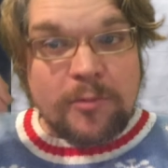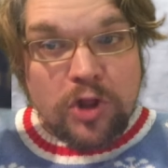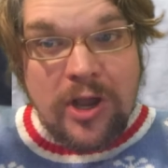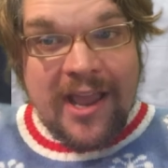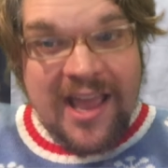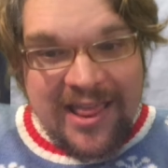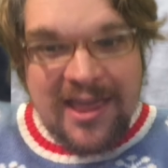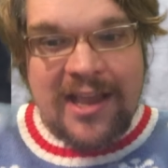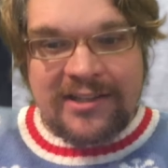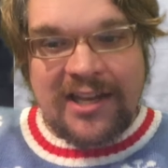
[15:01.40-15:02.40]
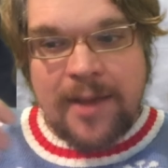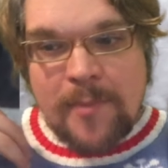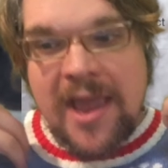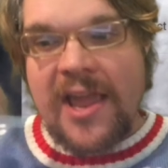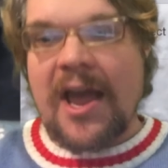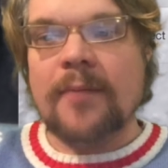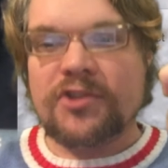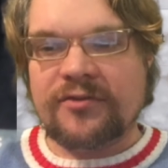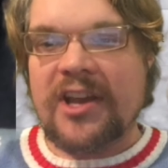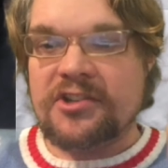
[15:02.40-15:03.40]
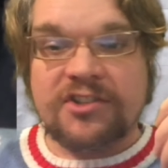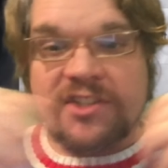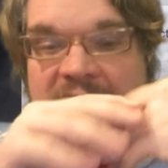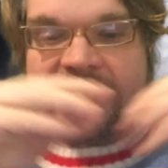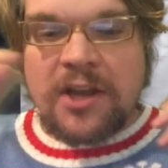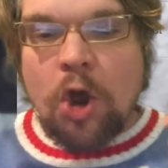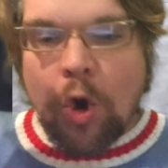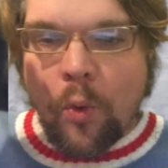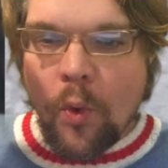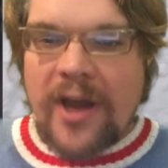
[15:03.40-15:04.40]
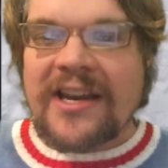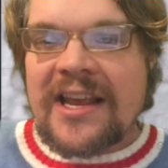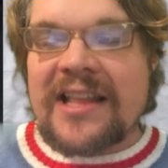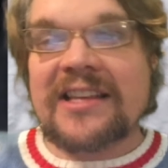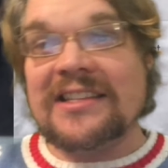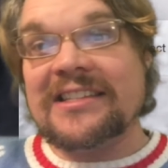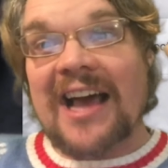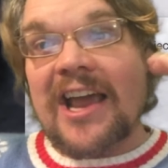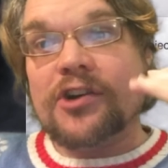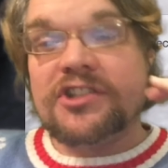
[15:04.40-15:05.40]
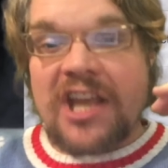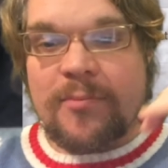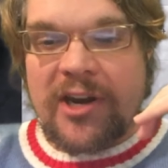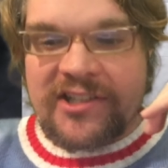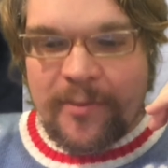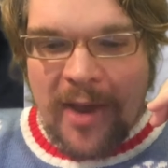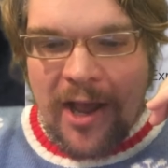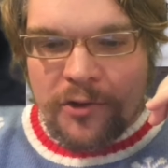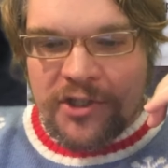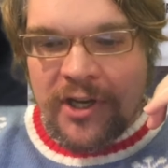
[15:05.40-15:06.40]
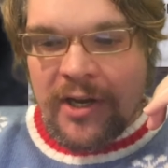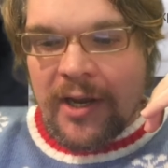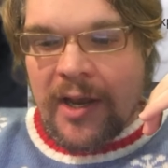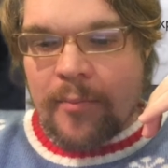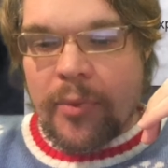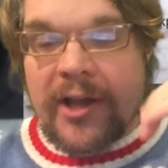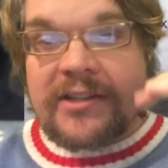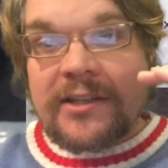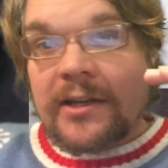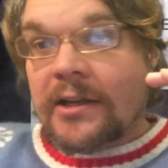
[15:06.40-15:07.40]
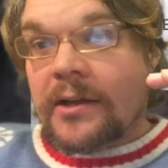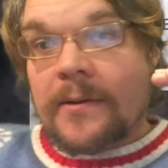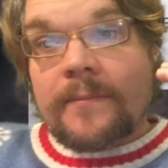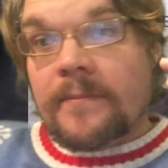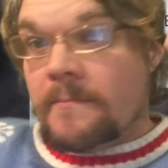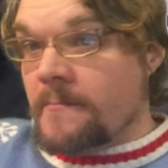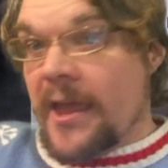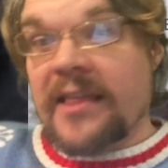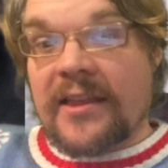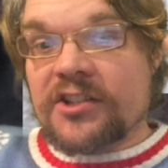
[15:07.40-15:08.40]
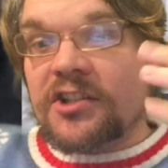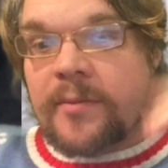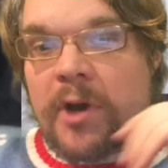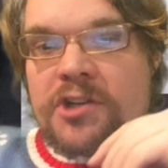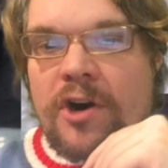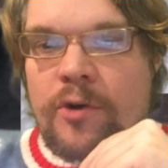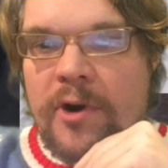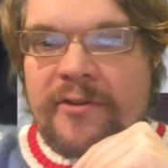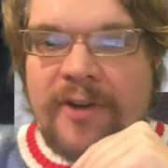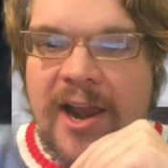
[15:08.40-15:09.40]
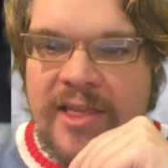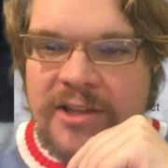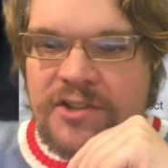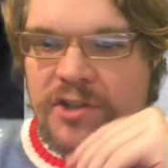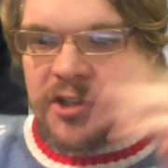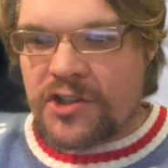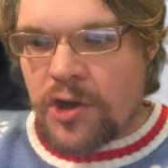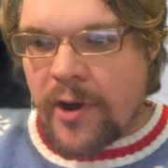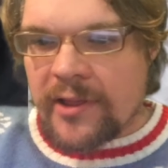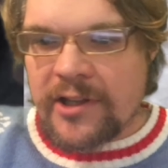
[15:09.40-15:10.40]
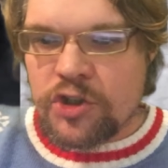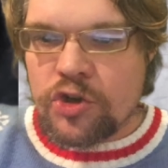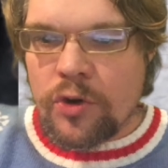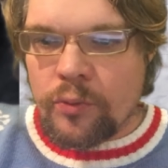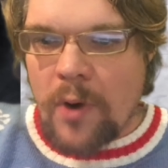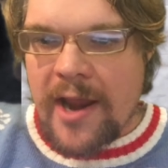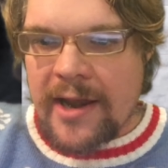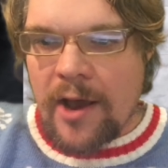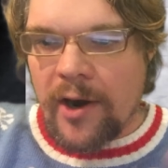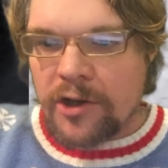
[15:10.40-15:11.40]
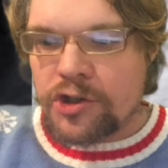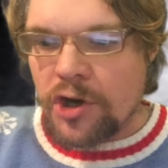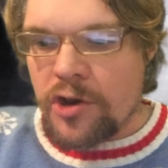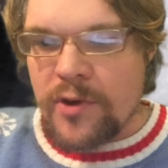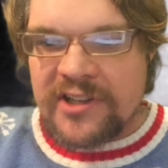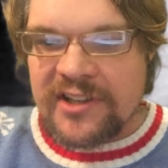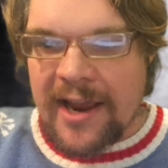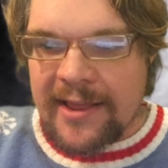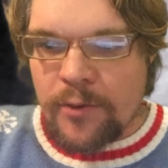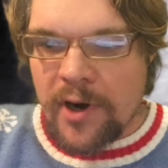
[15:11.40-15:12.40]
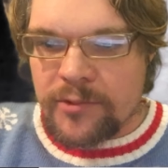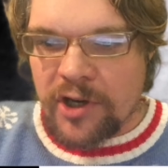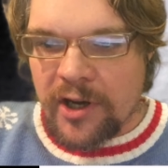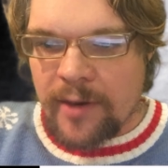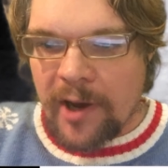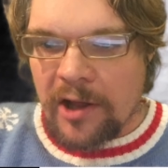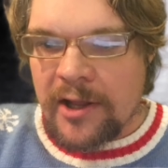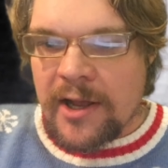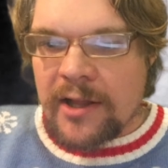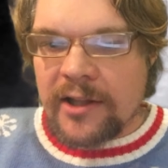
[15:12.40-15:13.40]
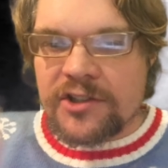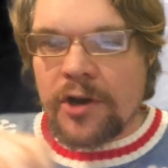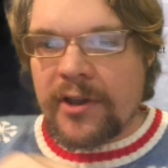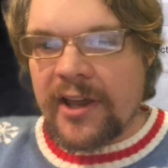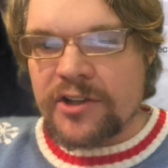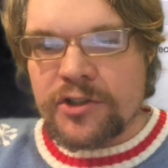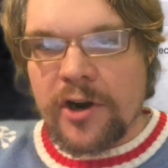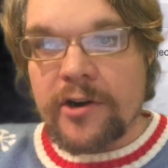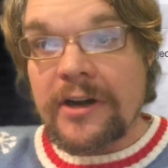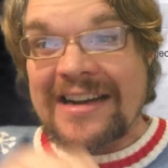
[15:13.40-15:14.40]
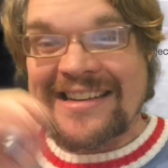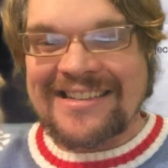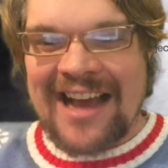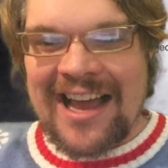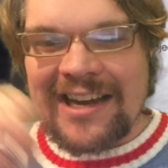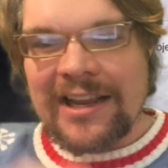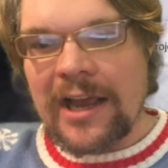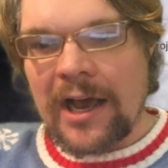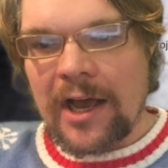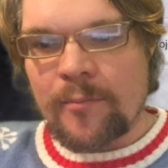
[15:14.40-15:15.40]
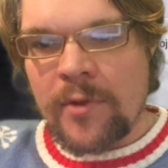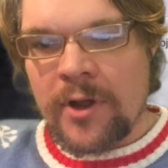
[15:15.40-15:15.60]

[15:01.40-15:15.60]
looking at things, and I'm making observations, and that's what this entire segment is about. But it, this is a much harder one to find and let's let's do it let's do it right now and i'll show you exactly what i'm talking about let's go kickstarter.com